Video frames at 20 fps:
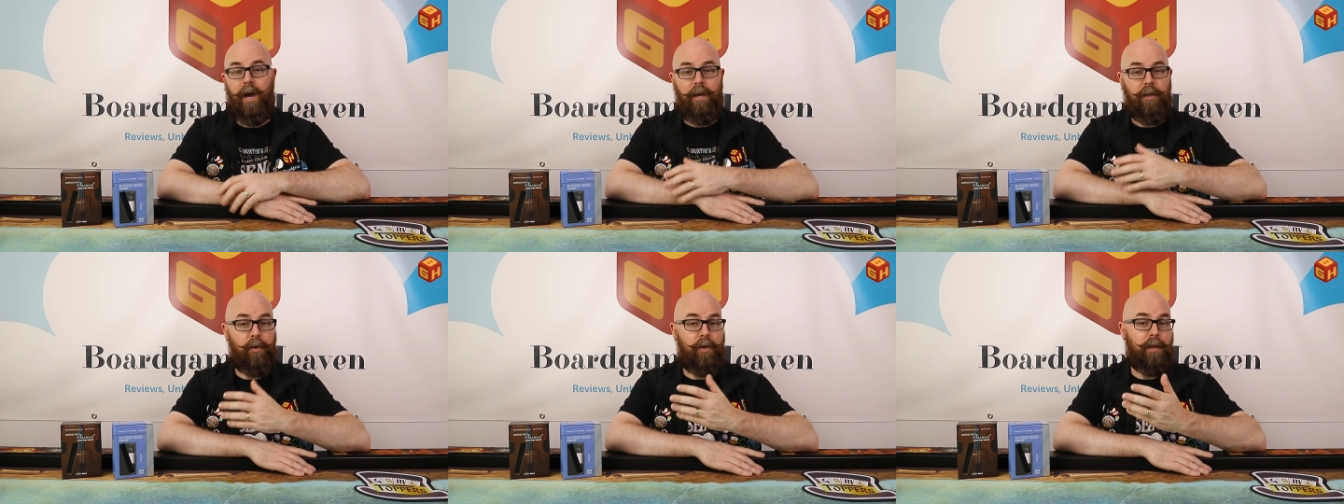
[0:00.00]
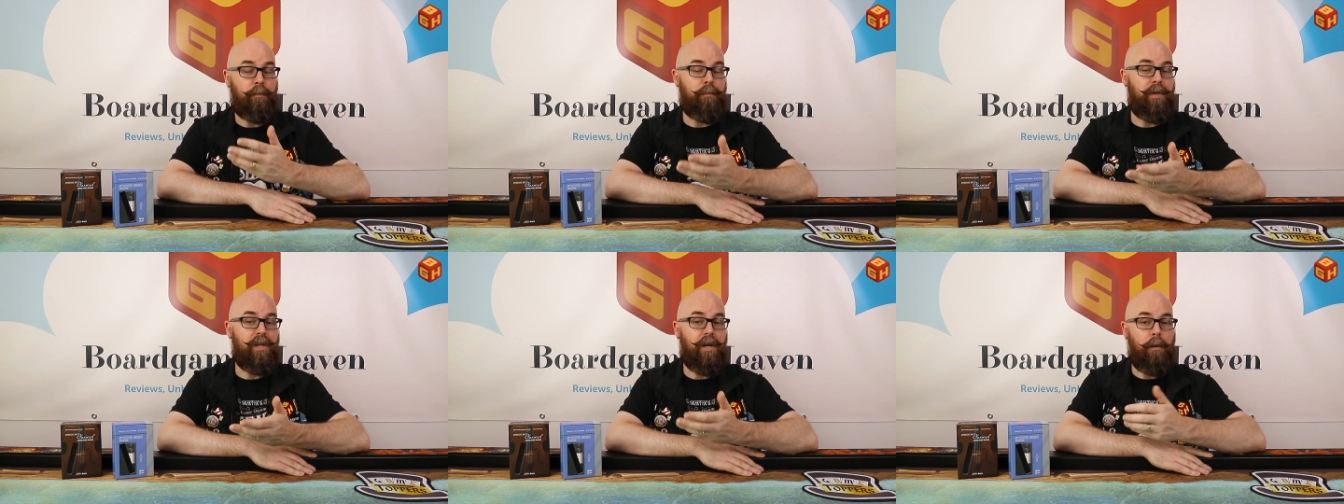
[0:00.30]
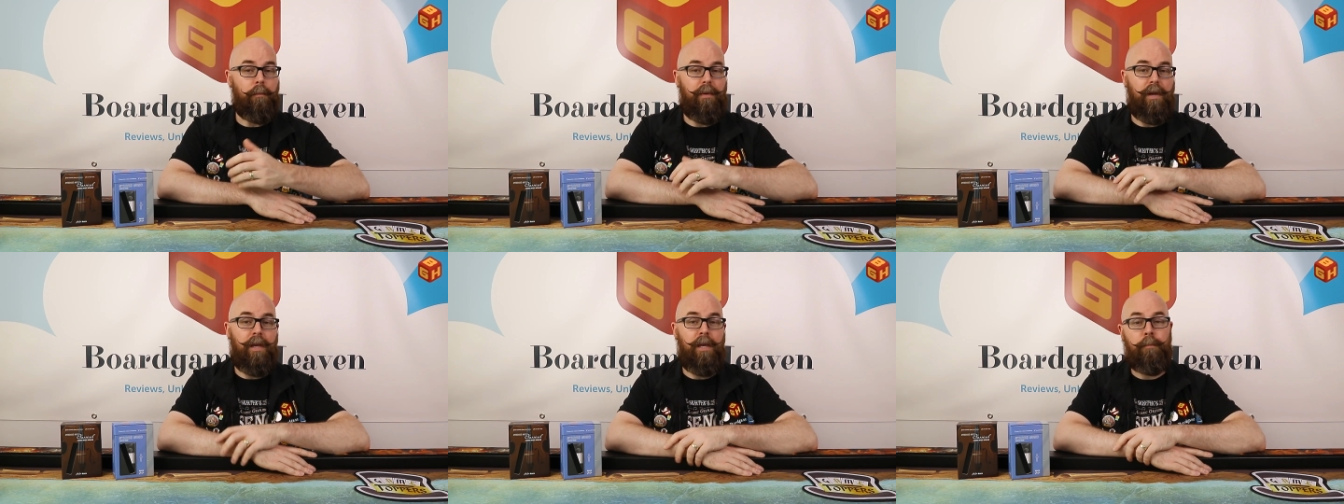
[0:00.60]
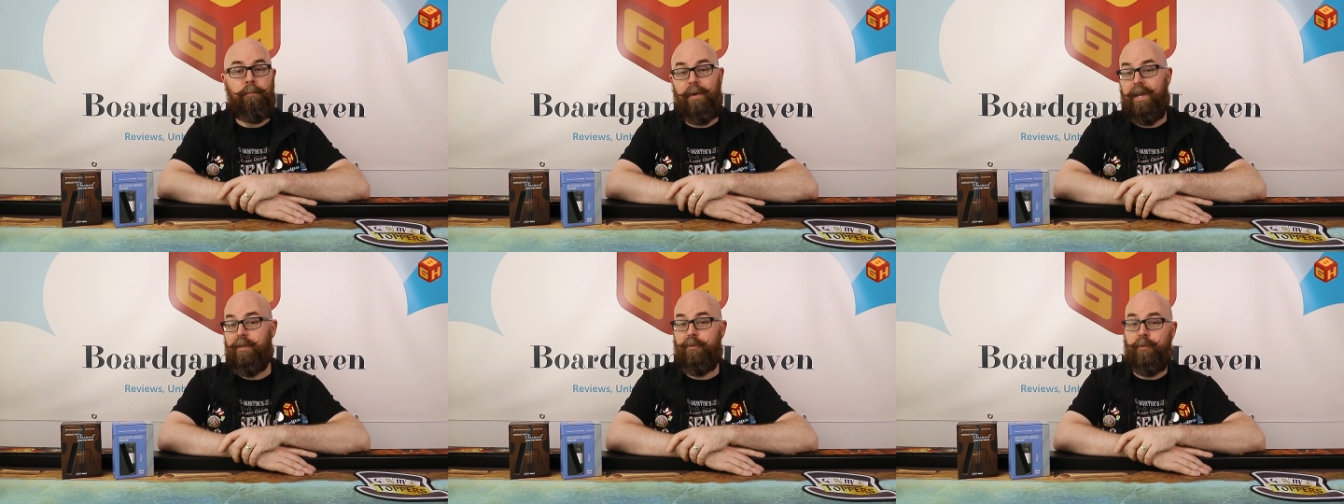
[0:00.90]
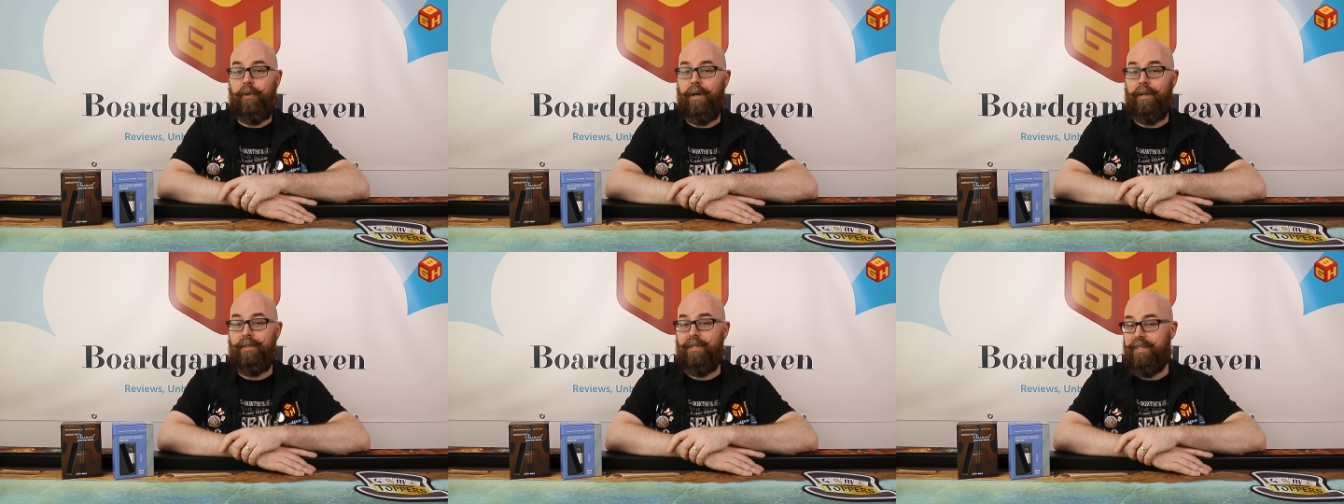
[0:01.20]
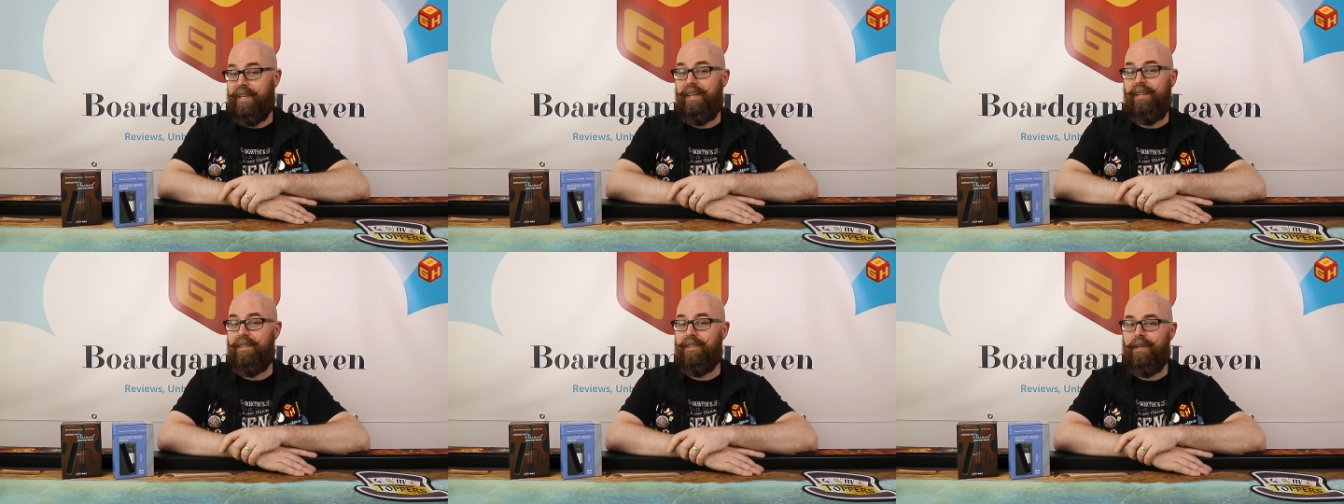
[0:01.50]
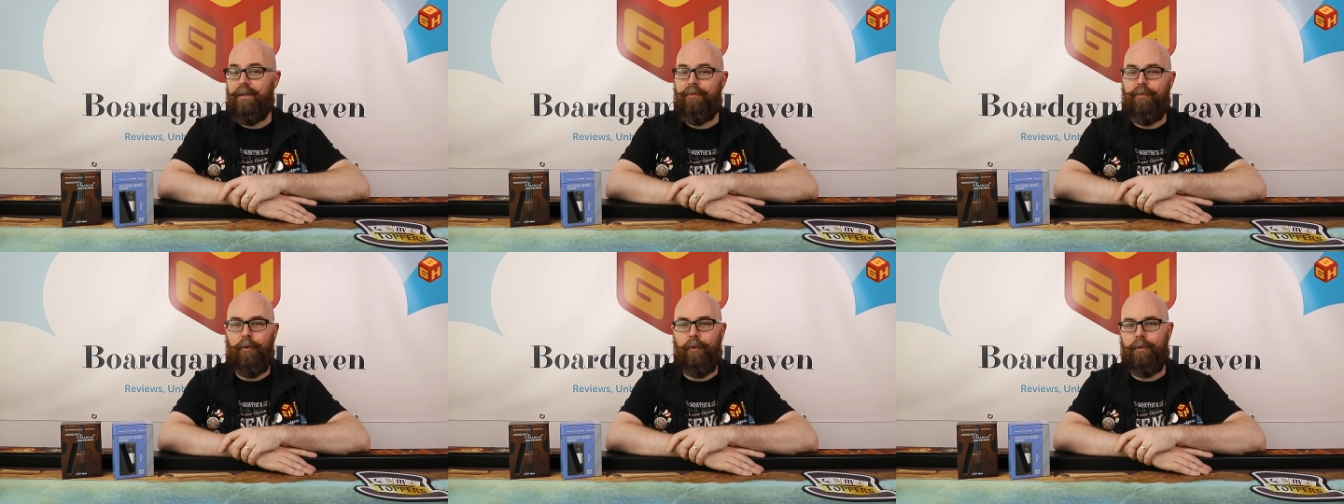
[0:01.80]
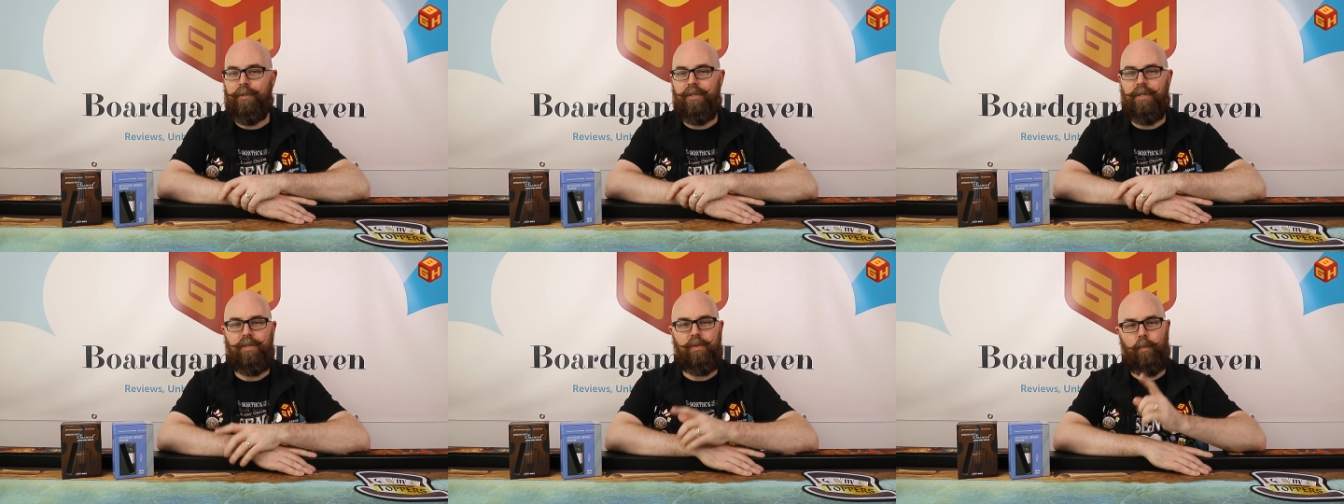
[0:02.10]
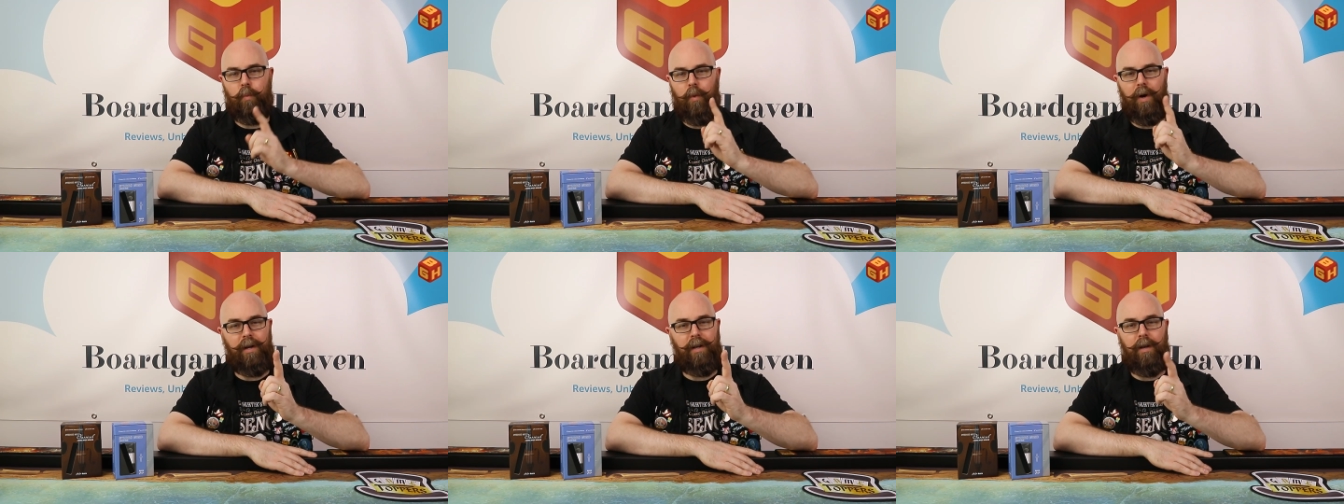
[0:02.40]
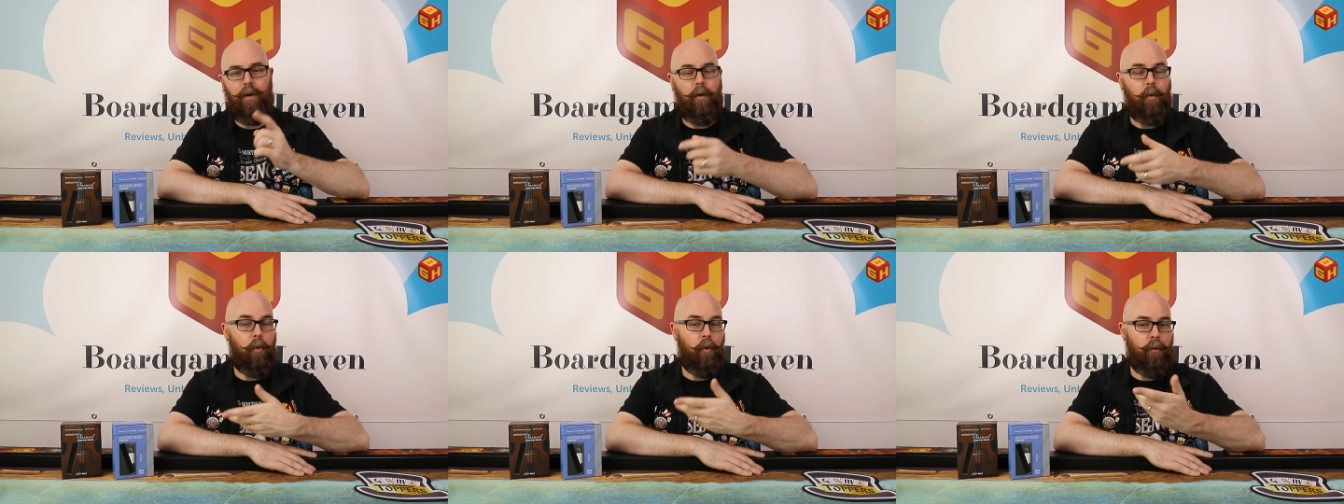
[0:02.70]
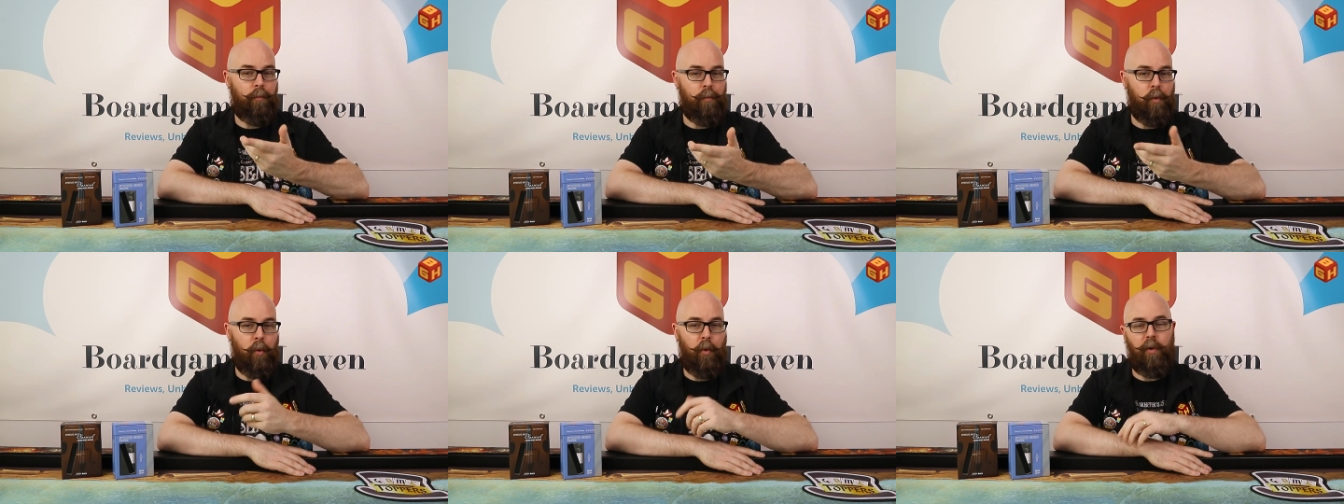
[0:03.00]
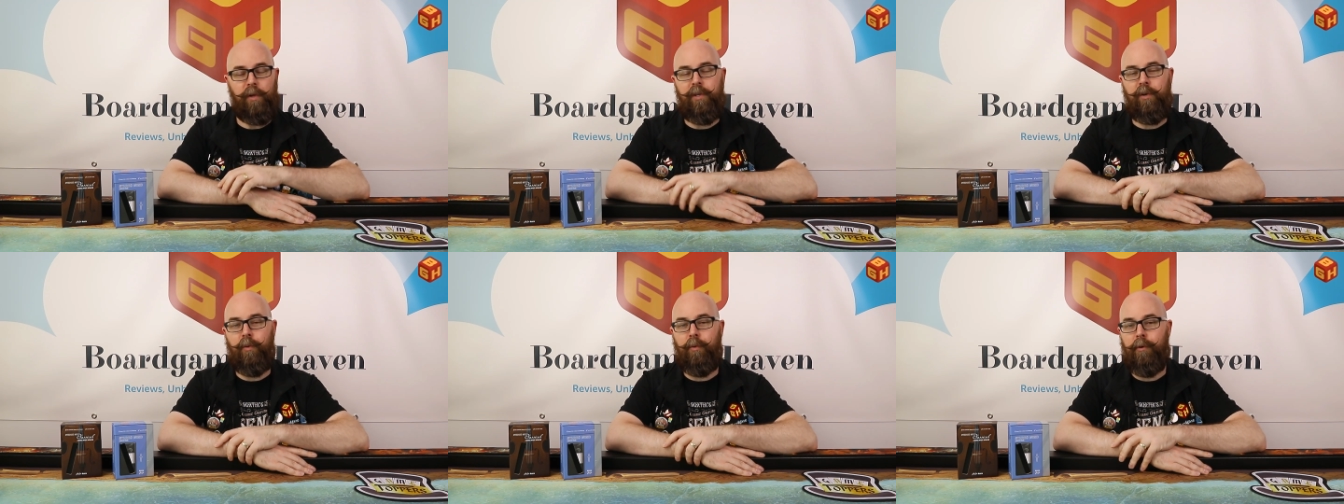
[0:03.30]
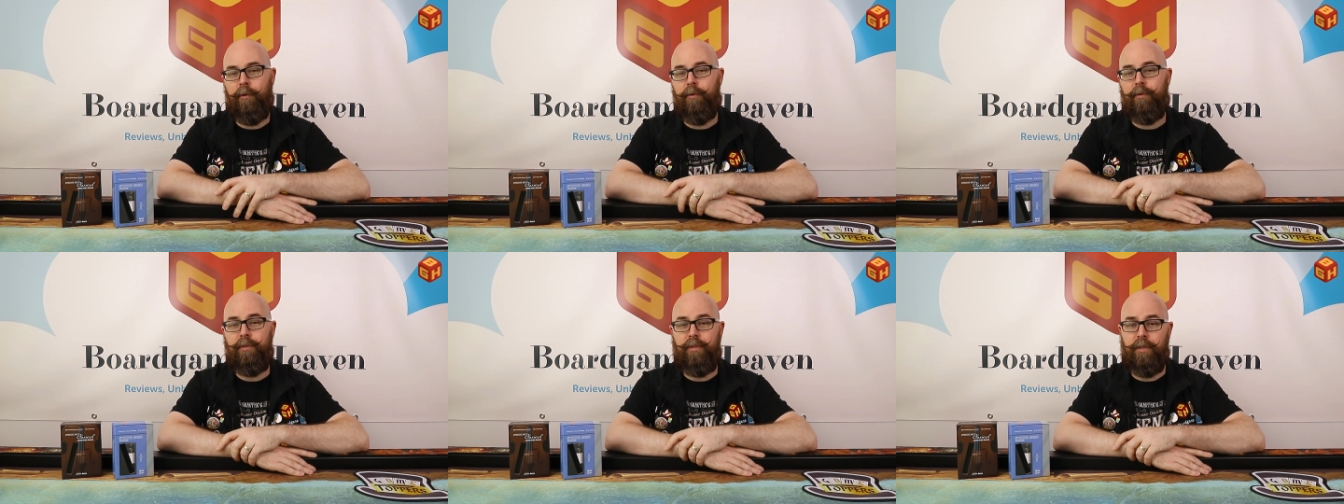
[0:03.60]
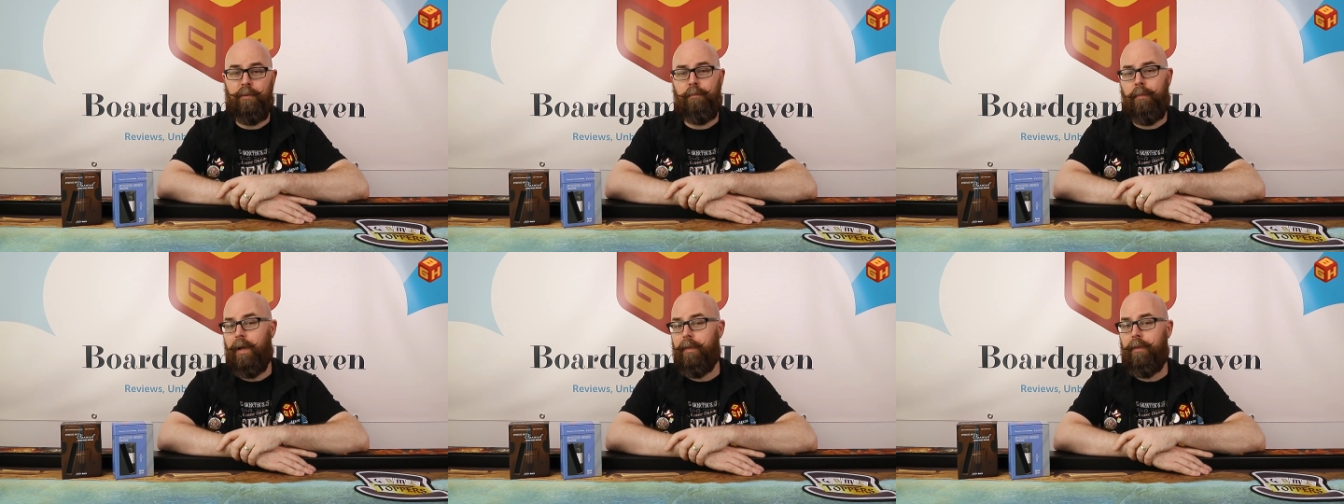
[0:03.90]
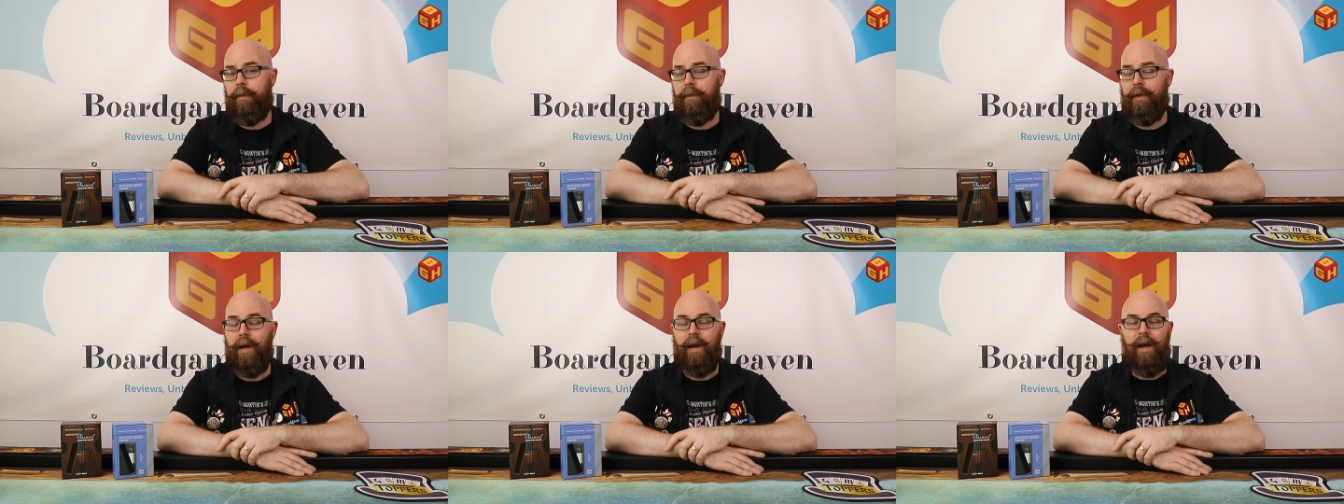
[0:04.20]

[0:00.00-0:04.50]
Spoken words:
You can become a Patreon saint for just €1 or more a month,